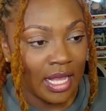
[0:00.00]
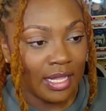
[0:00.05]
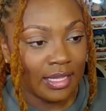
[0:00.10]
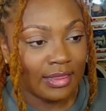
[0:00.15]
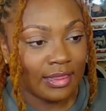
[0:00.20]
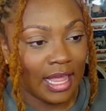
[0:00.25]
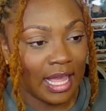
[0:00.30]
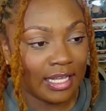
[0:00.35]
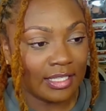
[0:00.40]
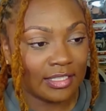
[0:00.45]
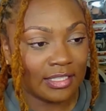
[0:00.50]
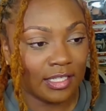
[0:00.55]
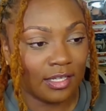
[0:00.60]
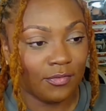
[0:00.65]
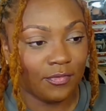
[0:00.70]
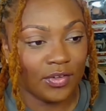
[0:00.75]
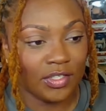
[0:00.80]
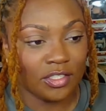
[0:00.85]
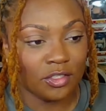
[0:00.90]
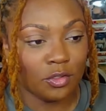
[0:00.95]
Thanks to the
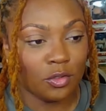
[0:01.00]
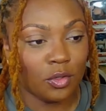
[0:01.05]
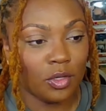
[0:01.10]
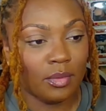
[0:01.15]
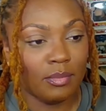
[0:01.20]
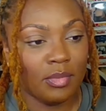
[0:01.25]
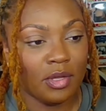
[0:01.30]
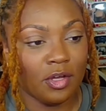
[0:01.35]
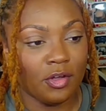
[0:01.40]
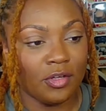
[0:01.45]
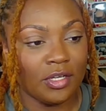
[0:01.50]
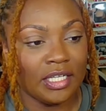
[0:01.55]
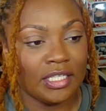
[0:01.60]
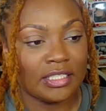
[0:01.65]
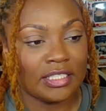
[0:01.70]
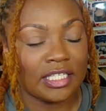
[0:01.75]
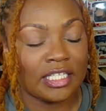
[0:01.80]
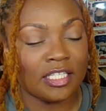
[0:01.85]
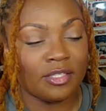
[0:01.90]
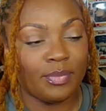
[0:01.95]
physical abilities,
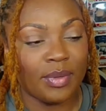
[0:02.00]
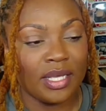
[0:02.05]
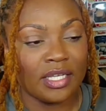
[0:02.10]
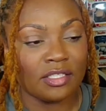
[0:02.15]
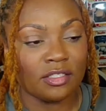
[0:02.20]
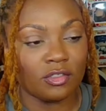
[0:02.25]
it's based